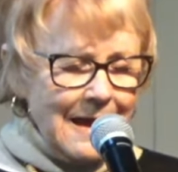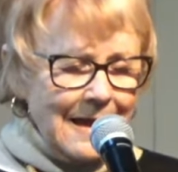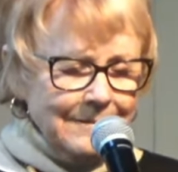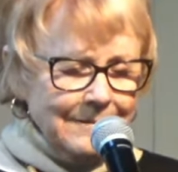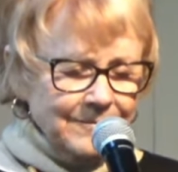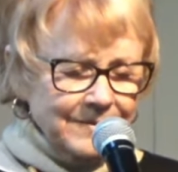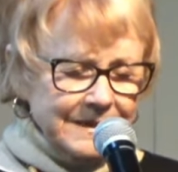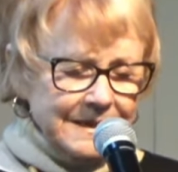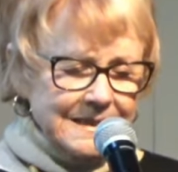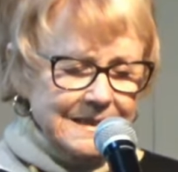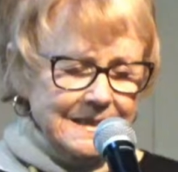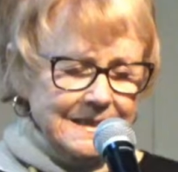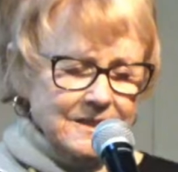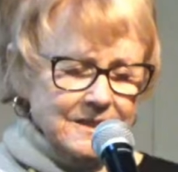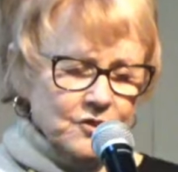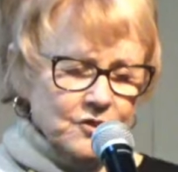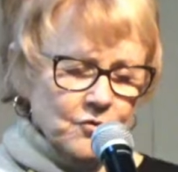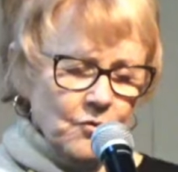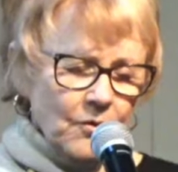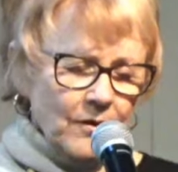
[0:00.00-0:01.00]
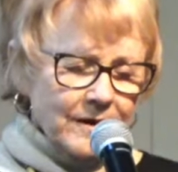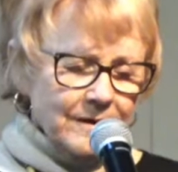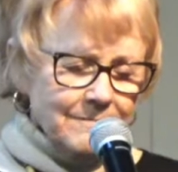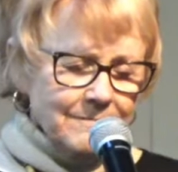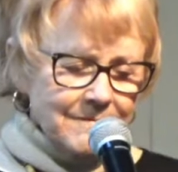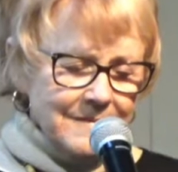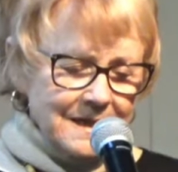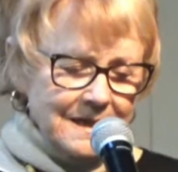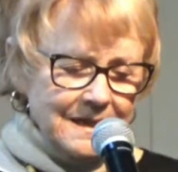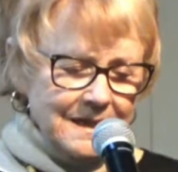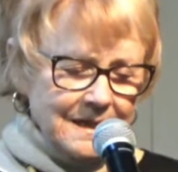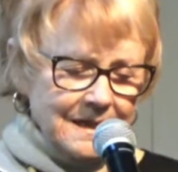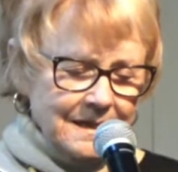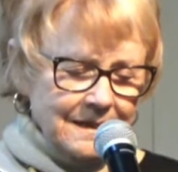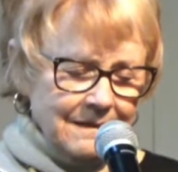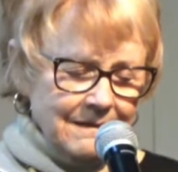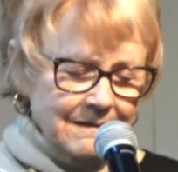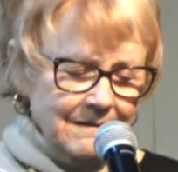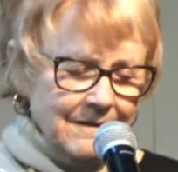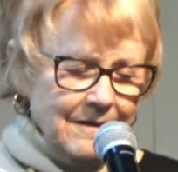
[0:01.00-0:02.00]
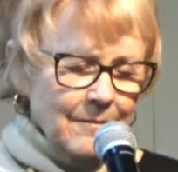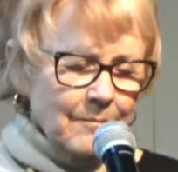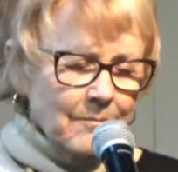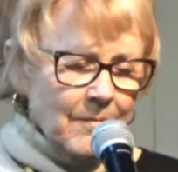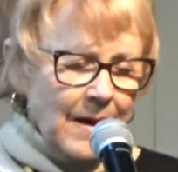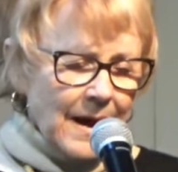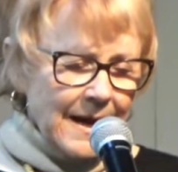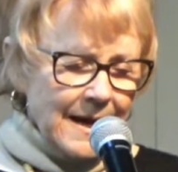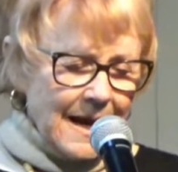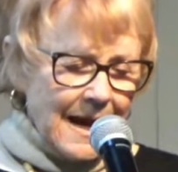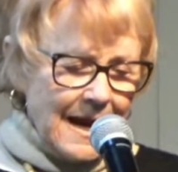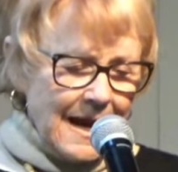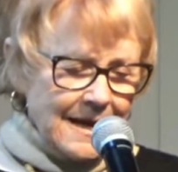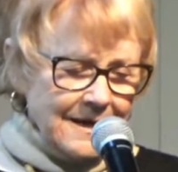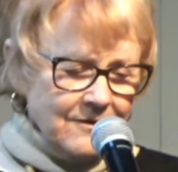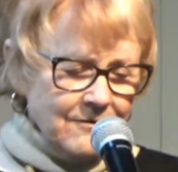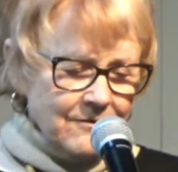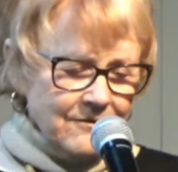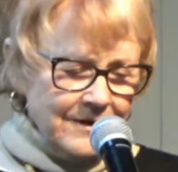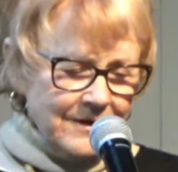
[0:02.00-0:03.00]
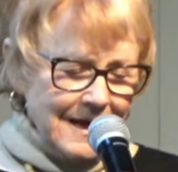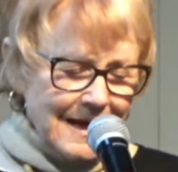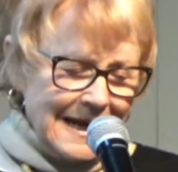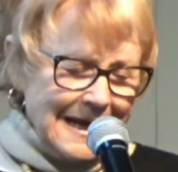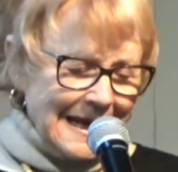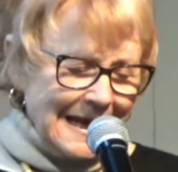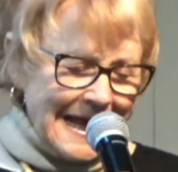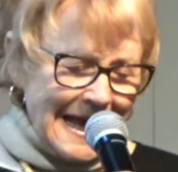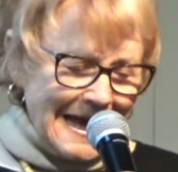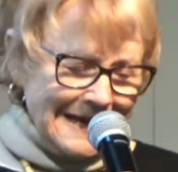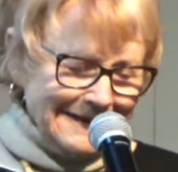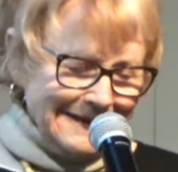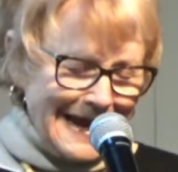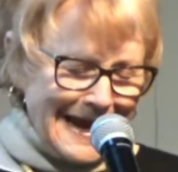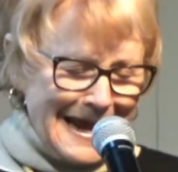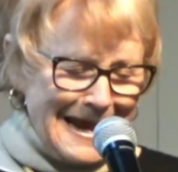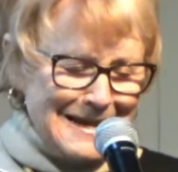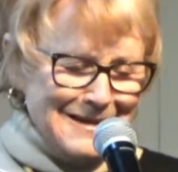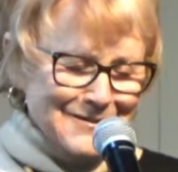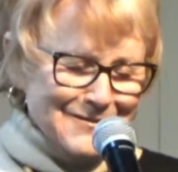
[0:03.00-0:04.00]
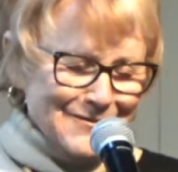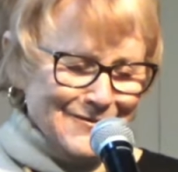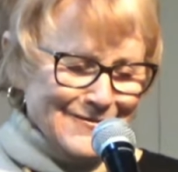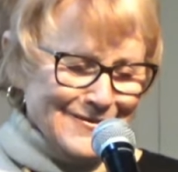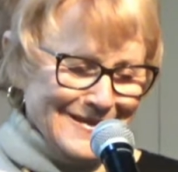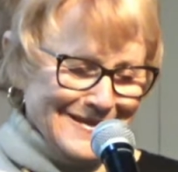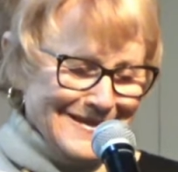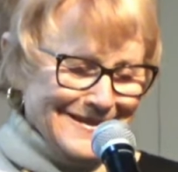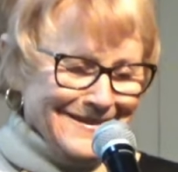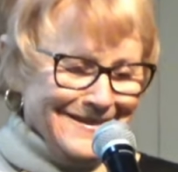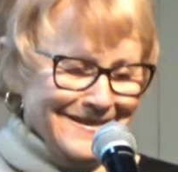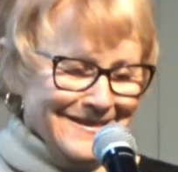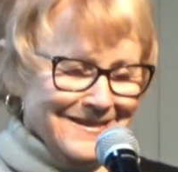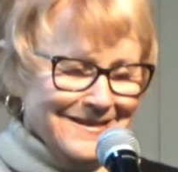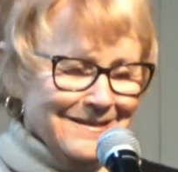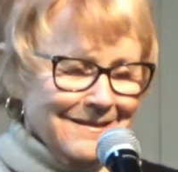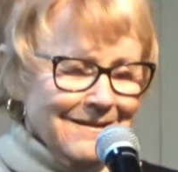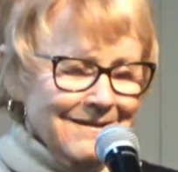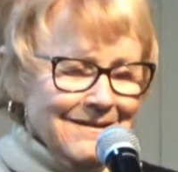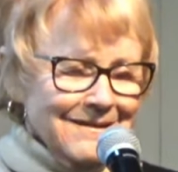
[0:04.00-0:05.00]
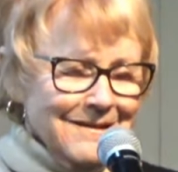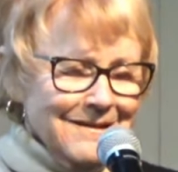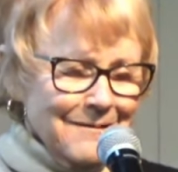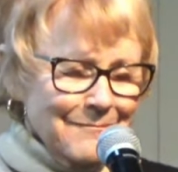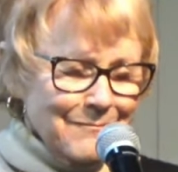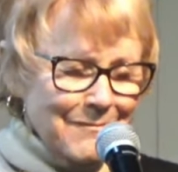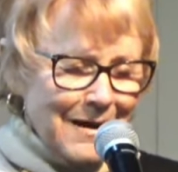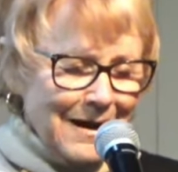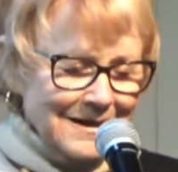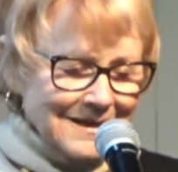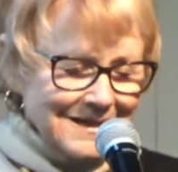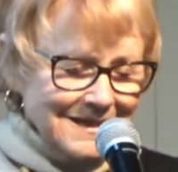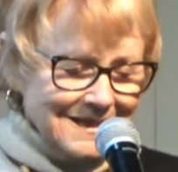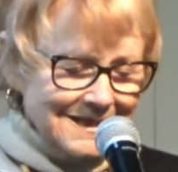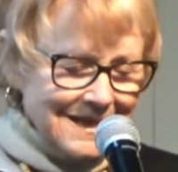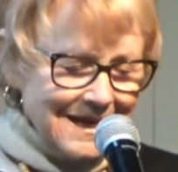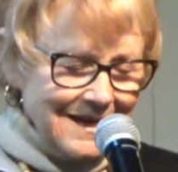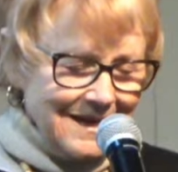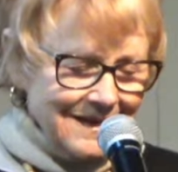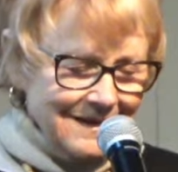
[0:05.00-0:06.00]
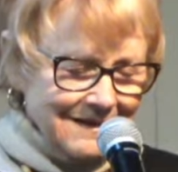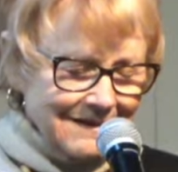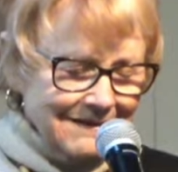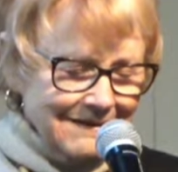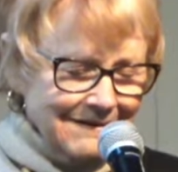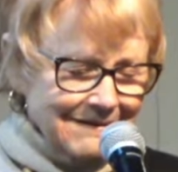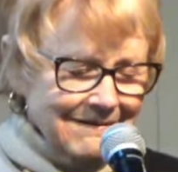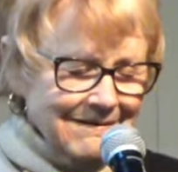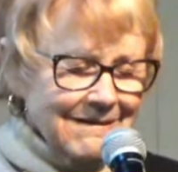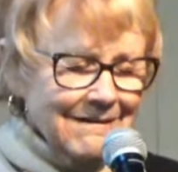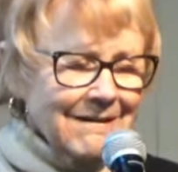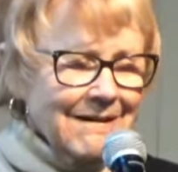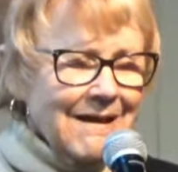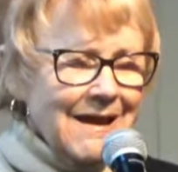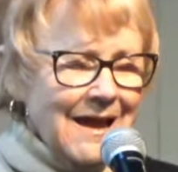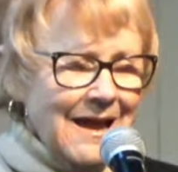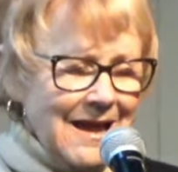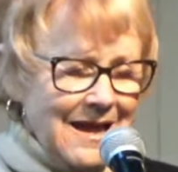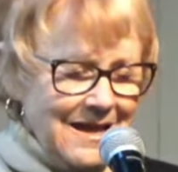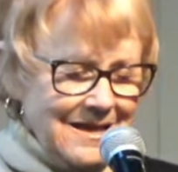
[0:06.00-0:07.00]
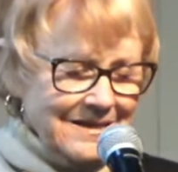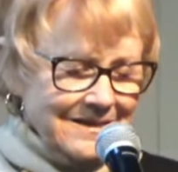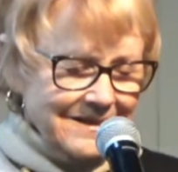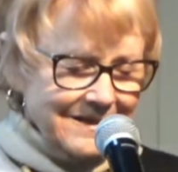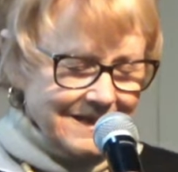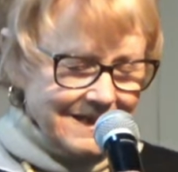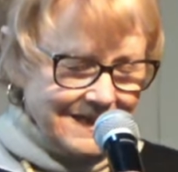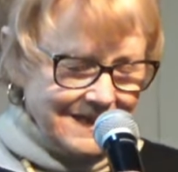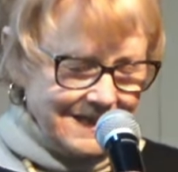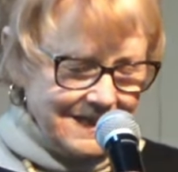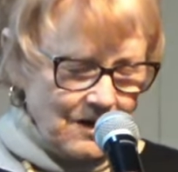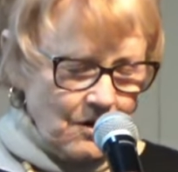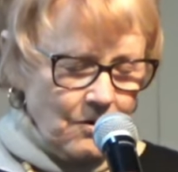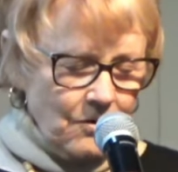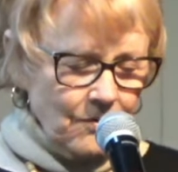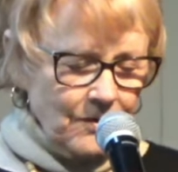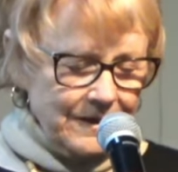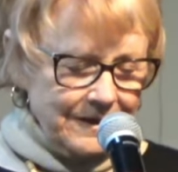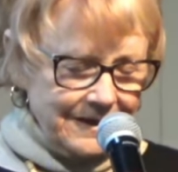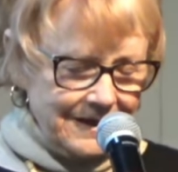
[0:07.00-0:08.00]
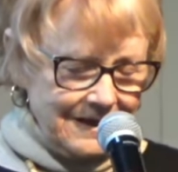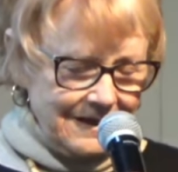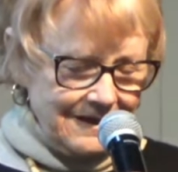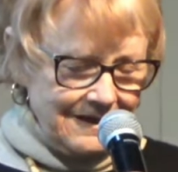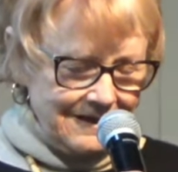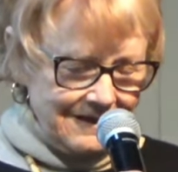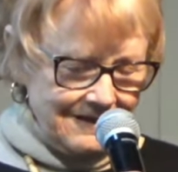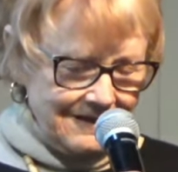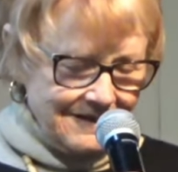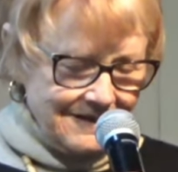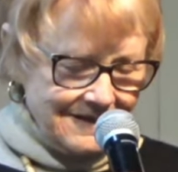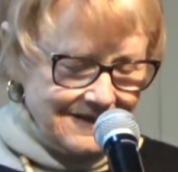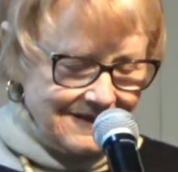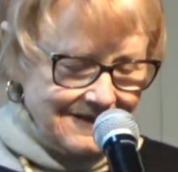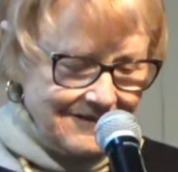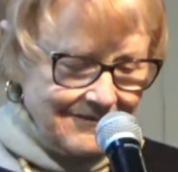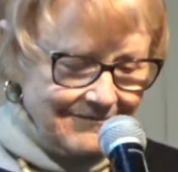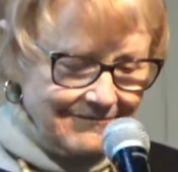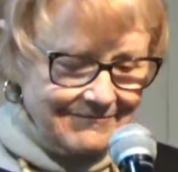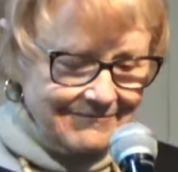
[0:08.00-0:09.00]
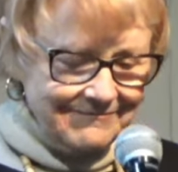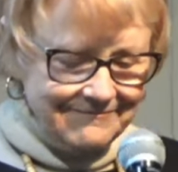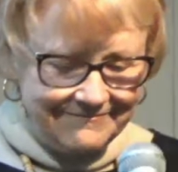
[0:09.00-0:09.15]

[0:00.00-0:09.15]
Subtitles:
And please join me by anchor this by saying, and so it is.